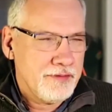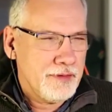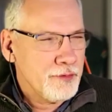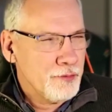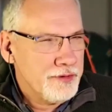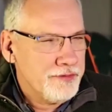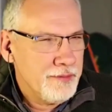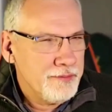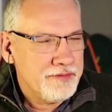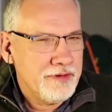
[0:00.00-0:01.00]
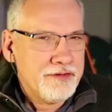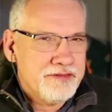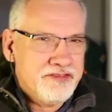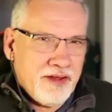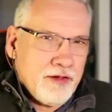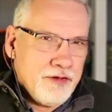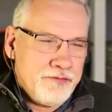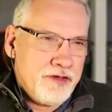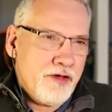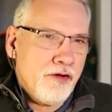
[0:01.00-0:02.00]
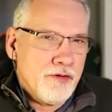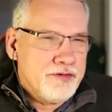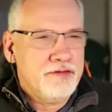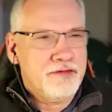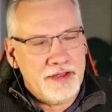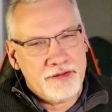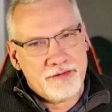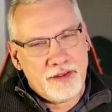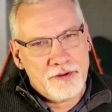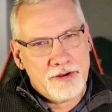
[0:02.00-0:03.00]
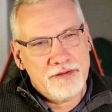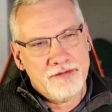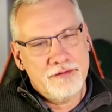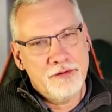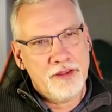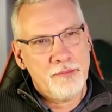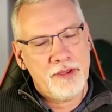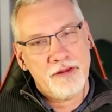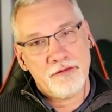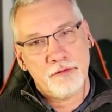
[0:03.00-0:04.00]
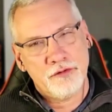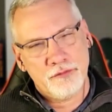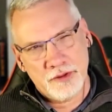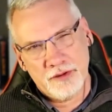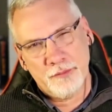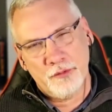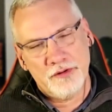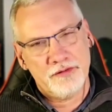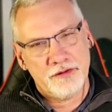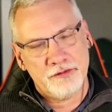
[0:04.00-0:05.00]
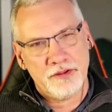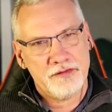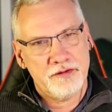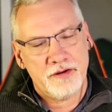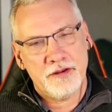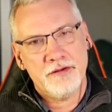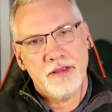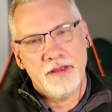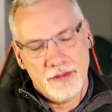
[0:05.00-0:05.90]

according to him, is now gelled with the car since the latest upgrades. Looking better, scored points now twice in a row.